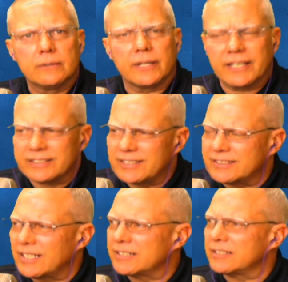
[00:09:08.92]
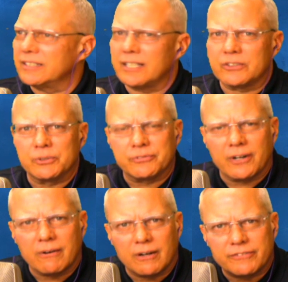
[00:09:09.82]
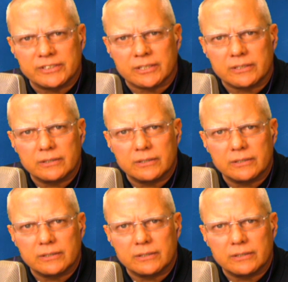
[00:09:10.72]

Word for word: I guess that's actually not too far off, is it?